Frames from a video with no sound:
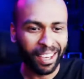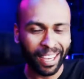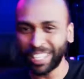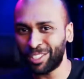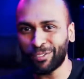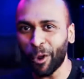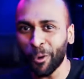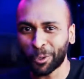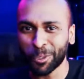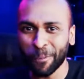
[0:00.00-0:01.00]
It's
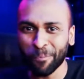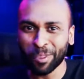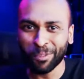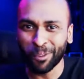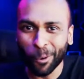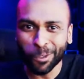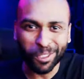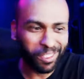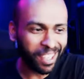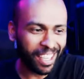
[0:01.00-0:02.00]
phones,
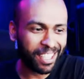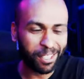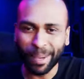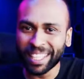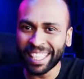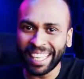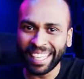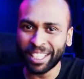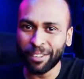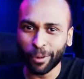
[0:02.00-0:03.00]
it just makes it
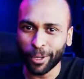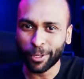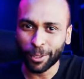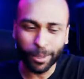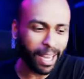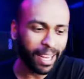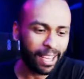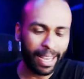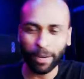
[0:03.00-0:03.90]
easy for you to do that.